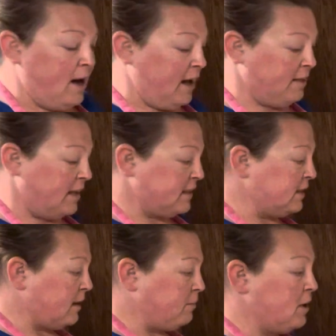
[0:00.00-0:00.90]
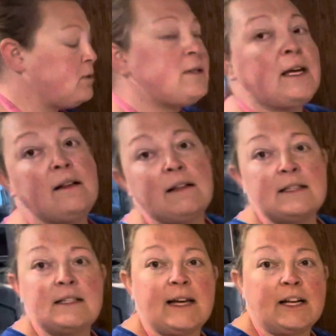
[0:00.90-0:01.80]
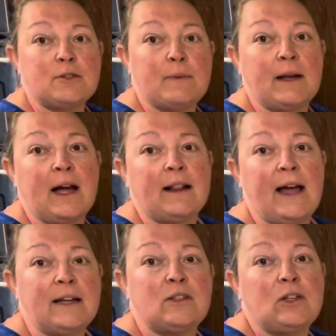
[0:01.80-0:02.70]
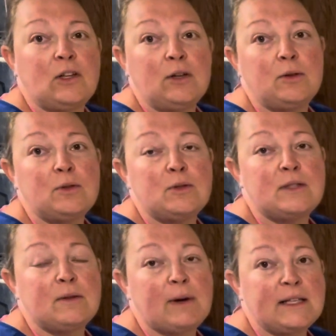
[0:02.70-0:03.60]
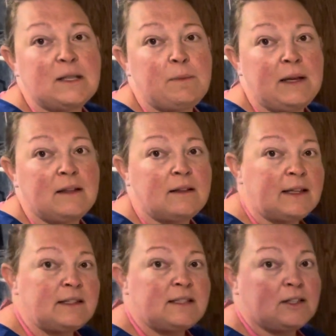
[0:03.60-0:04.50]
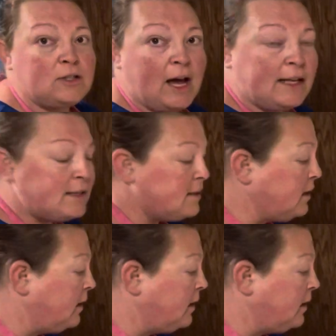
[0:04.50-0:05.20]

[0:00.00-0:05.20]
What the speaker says: I thought since I'm using this attachment, I like to use the recipe that they suggest.